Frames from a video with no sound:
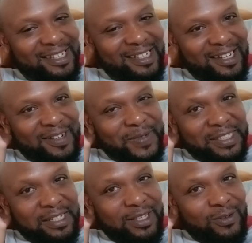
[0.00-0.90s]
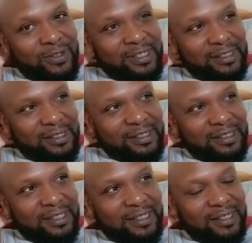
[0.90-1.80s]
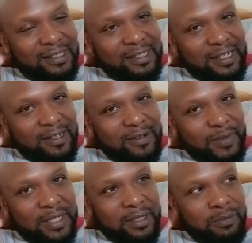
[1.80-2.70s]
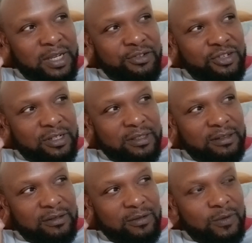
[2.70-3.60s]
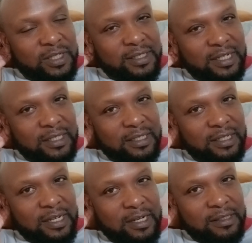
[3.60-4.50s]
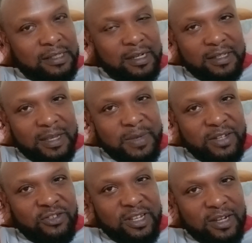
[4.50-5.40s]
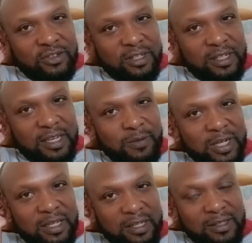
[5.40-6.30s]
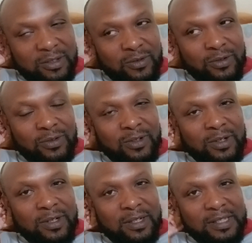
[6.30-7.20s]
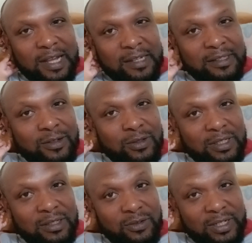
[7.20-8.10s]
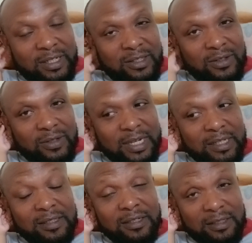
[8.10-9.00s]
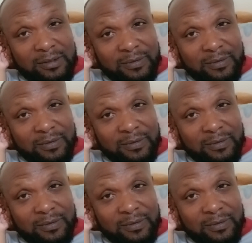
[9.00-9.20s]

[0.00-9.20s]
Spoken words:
I think the only other thing I didn't mention was that it had a second time that she actually came again, so to ask her to go to the toilet, so that is good.